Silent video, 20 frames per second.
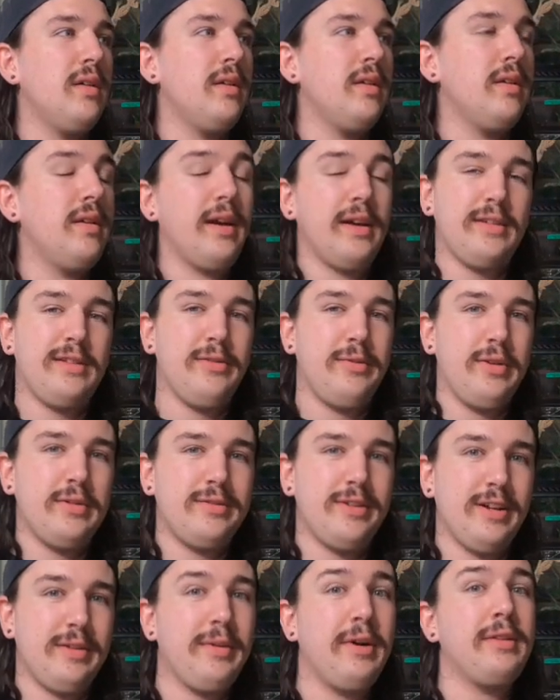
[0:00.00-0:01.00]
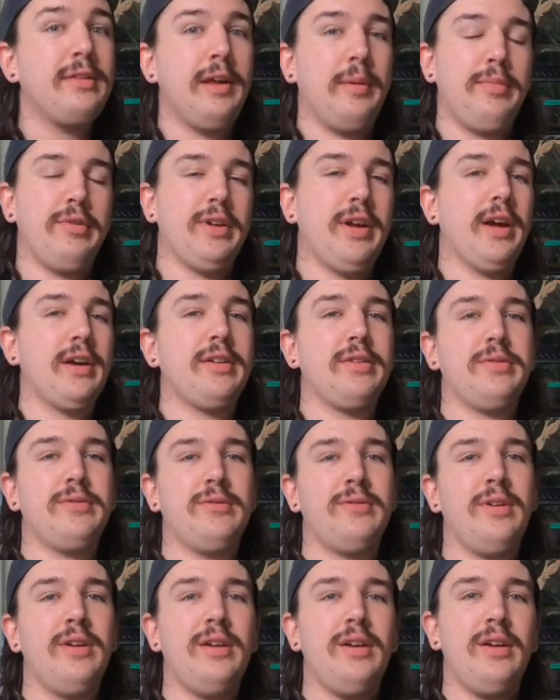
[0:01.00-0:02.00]
Next, I want to talk about leopard
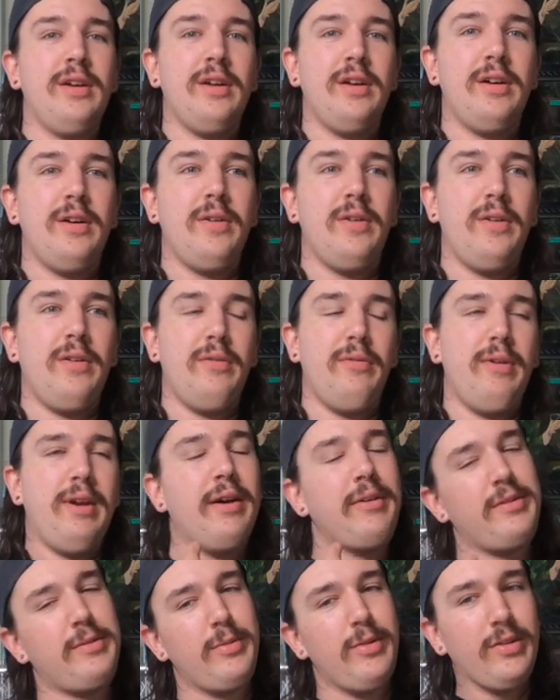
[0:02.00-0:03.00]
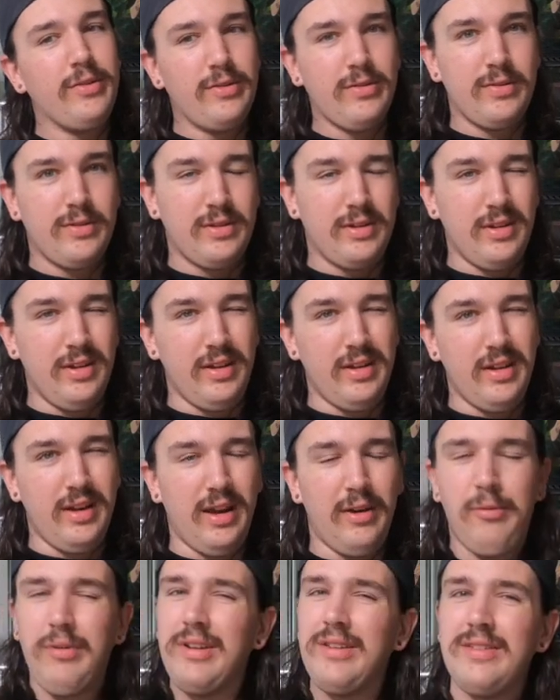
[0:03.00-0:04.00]
geckos. When I was about,
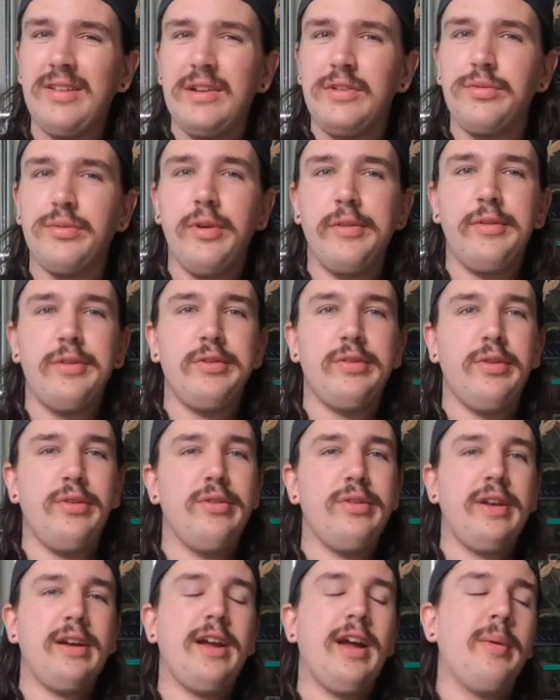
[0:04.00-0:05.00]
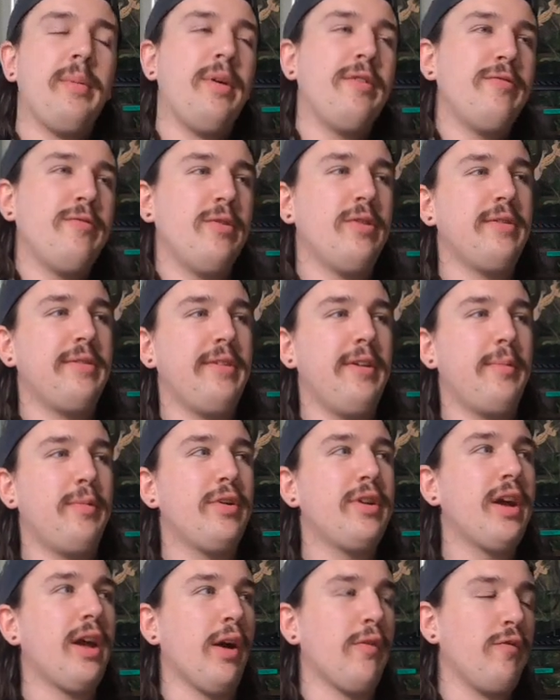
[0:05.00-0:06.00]
I want to say 12 years old, I got my first
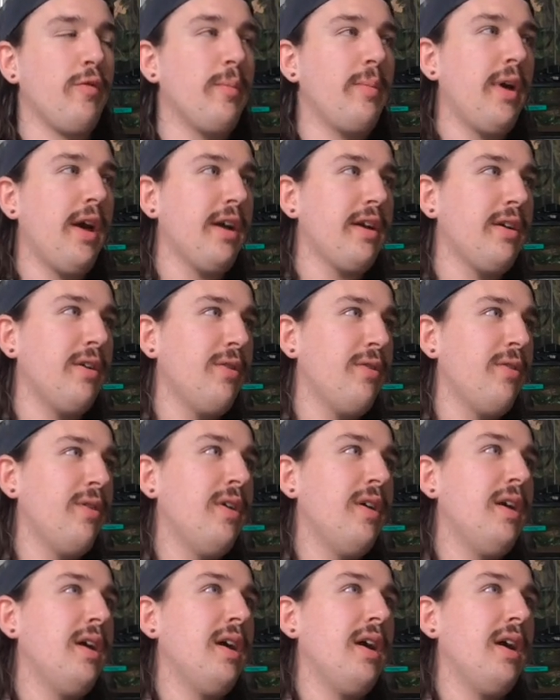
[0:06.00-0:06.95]
leopard gecko from Petco.